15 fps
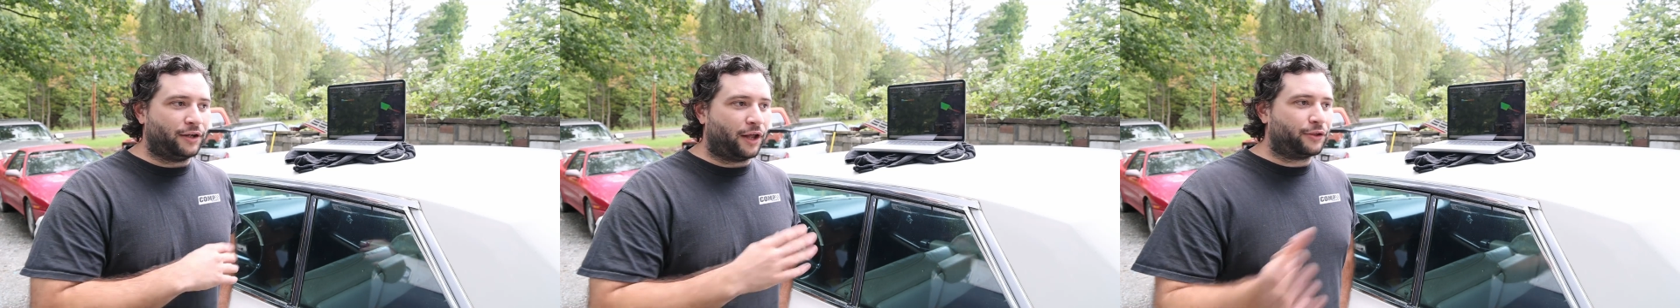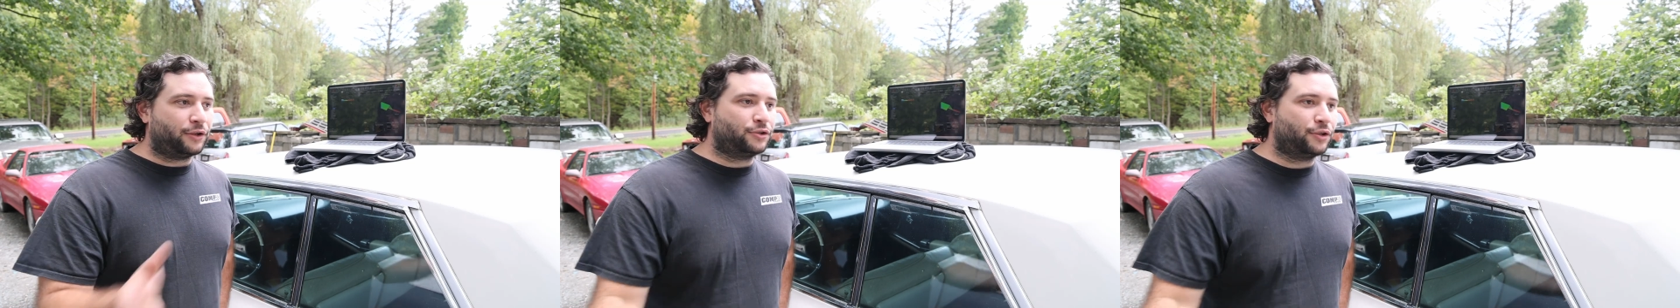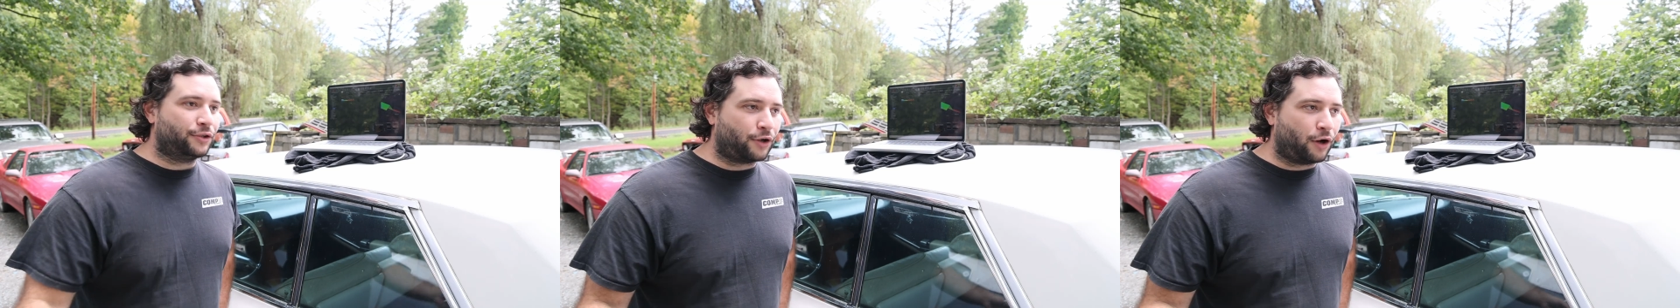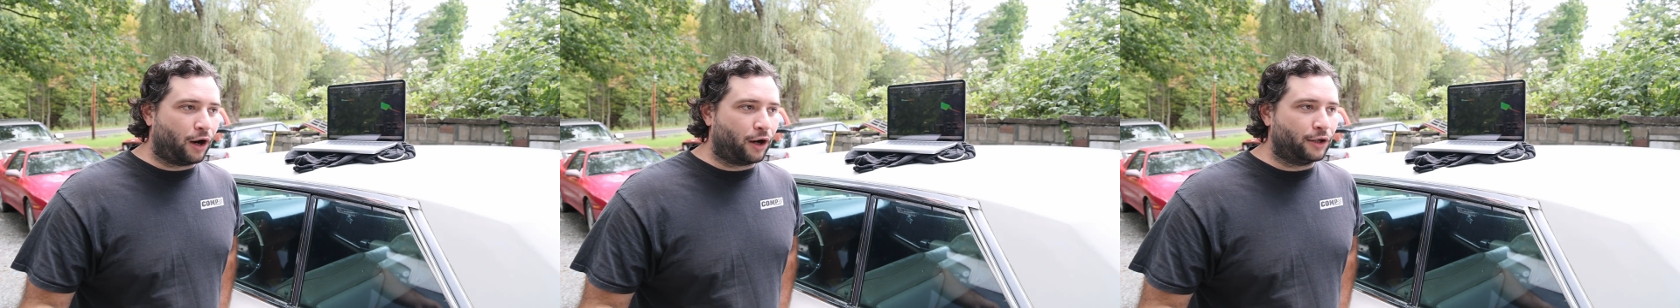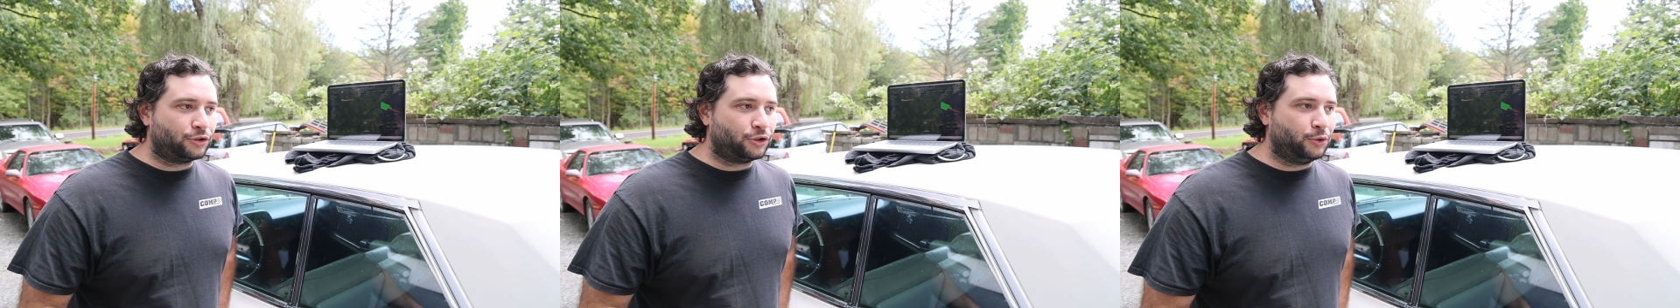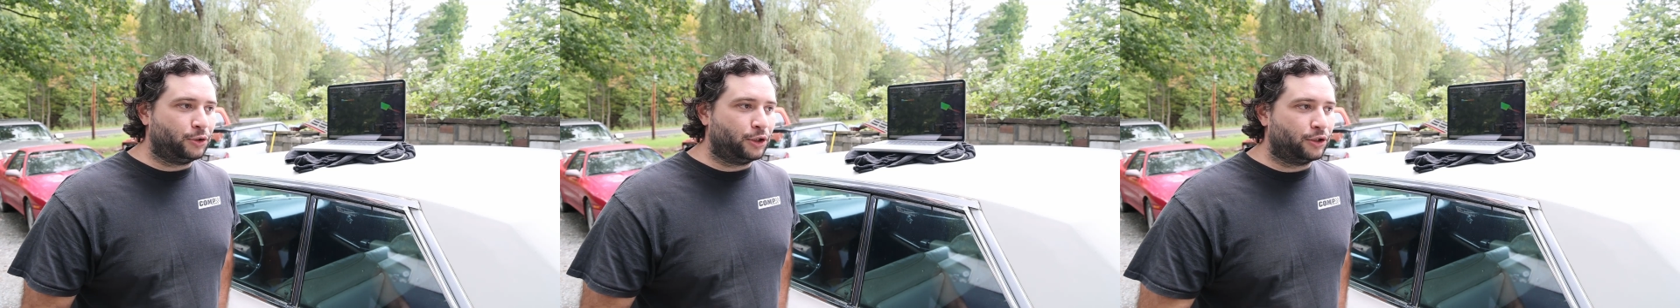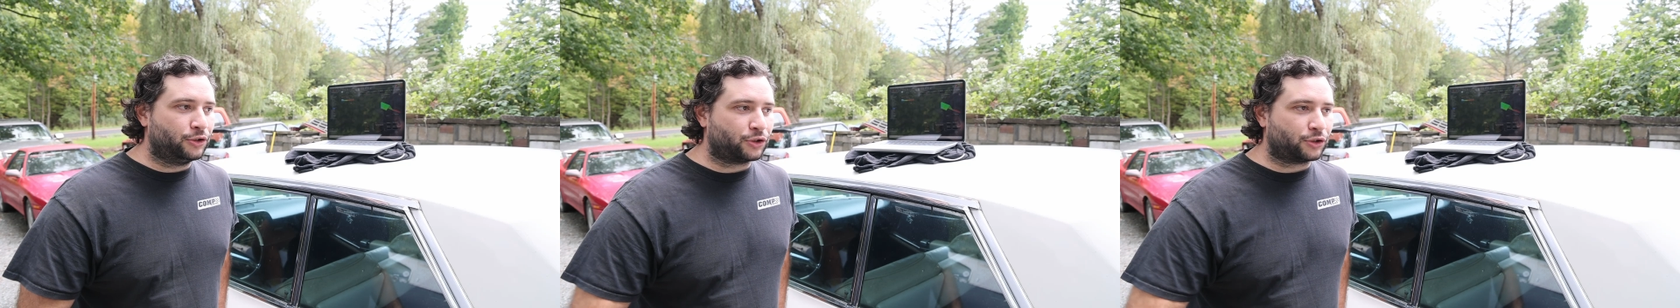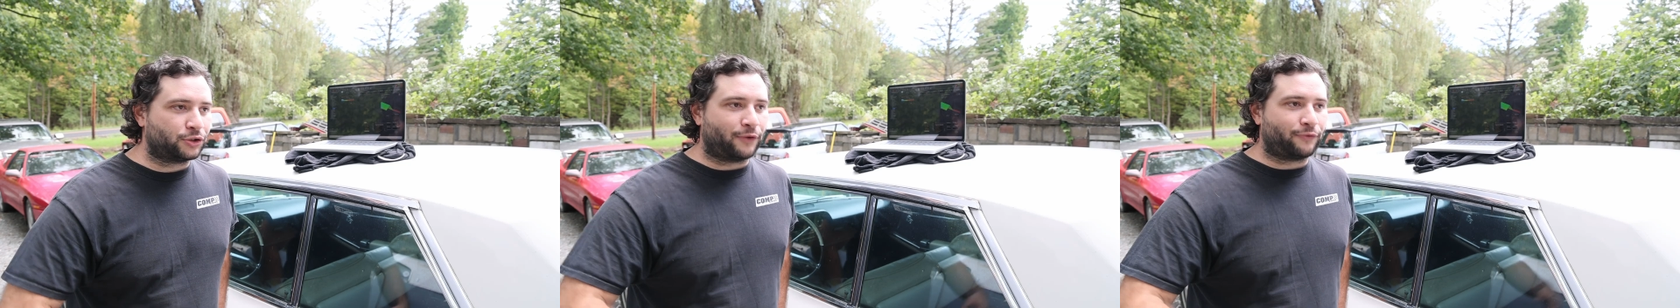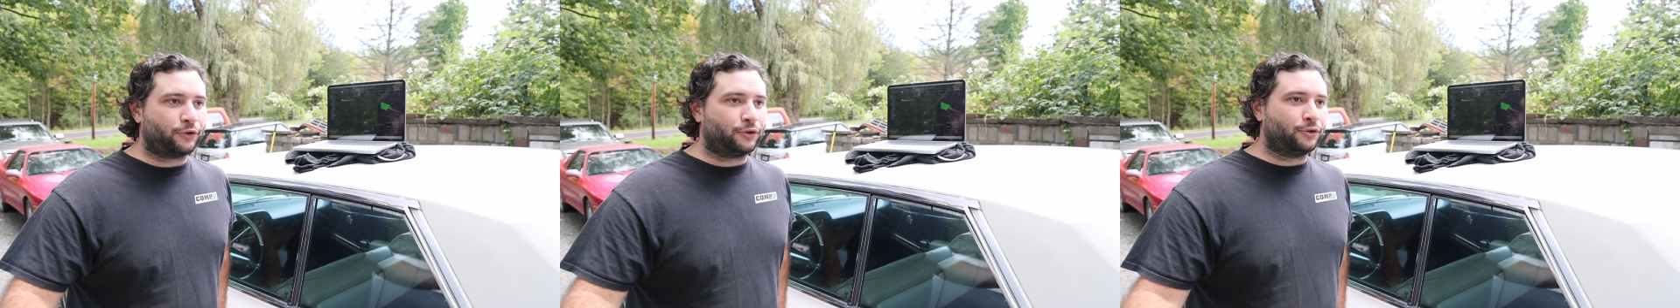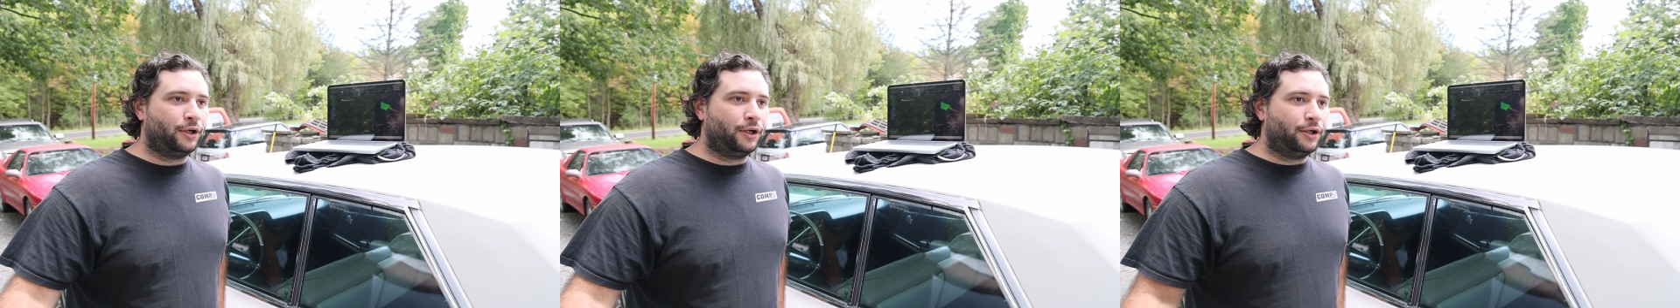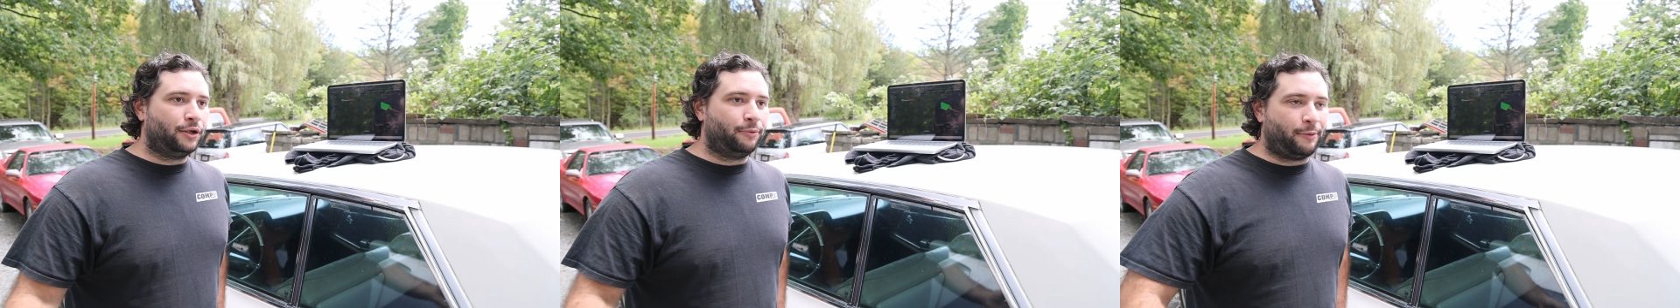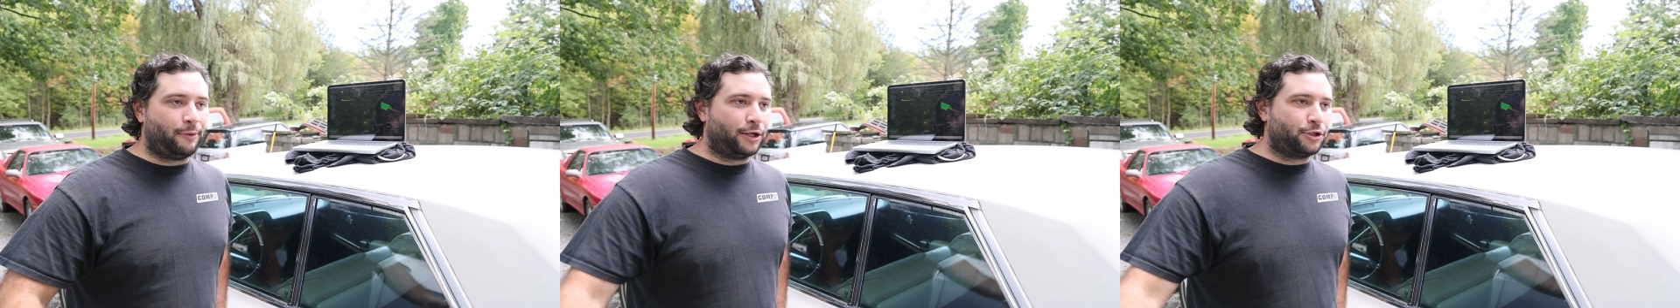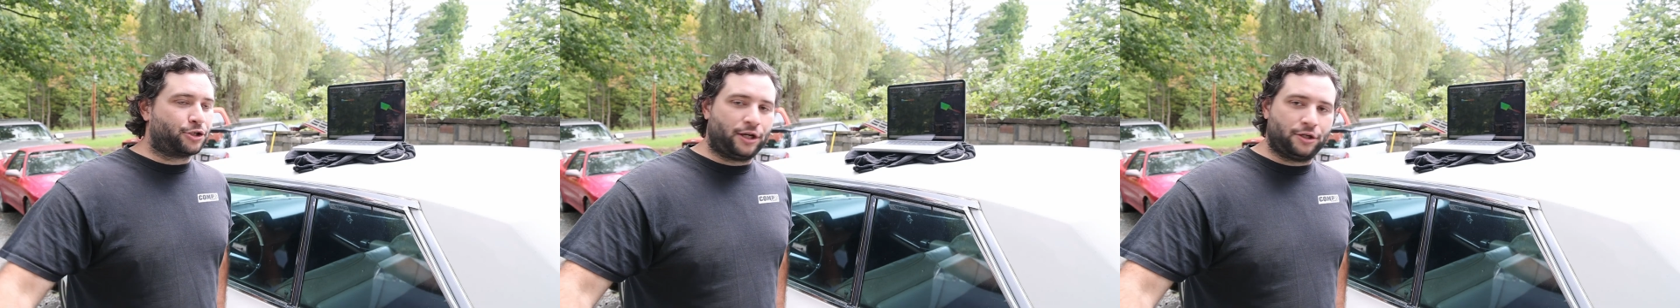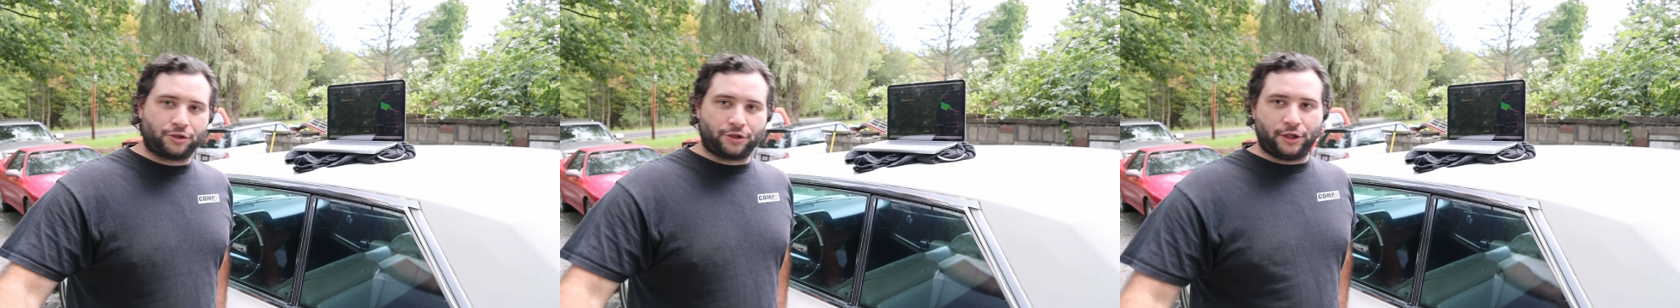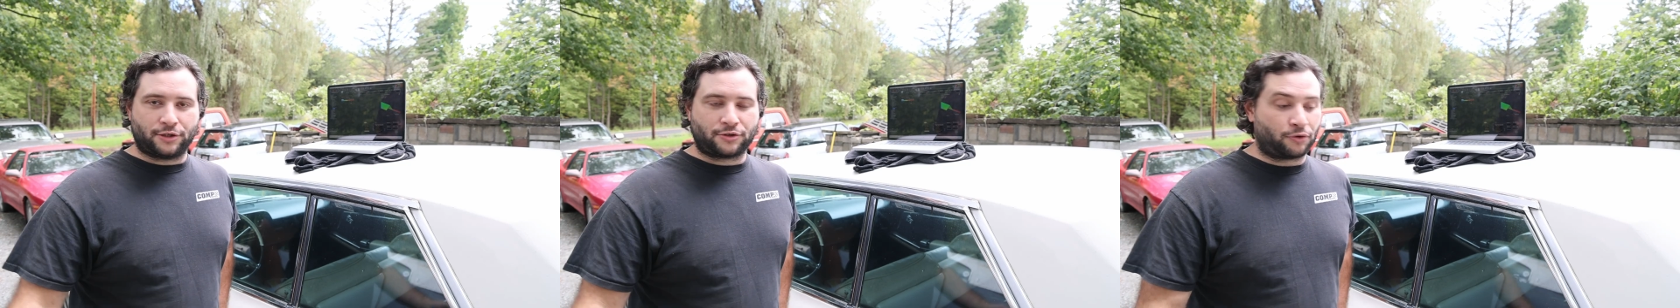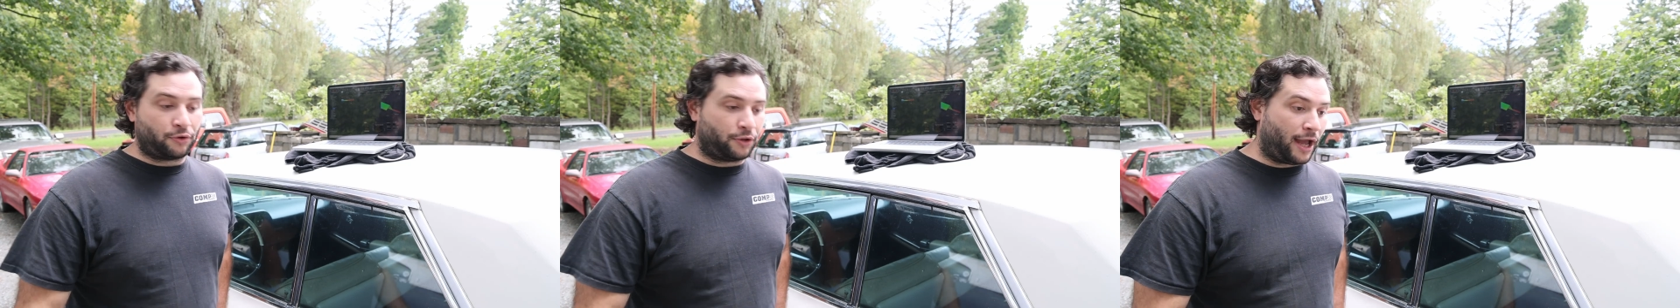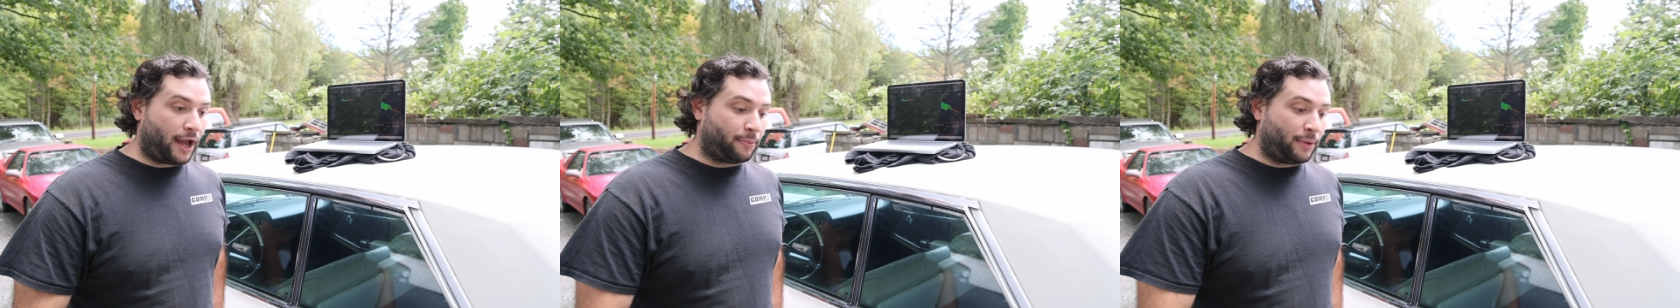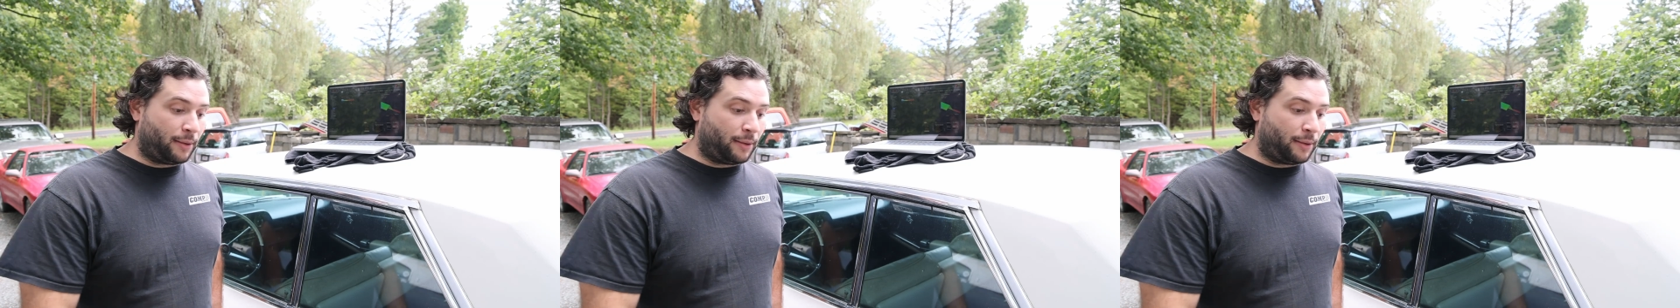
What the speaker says: nothing to the car in 2 years except for maybe I changed this or that.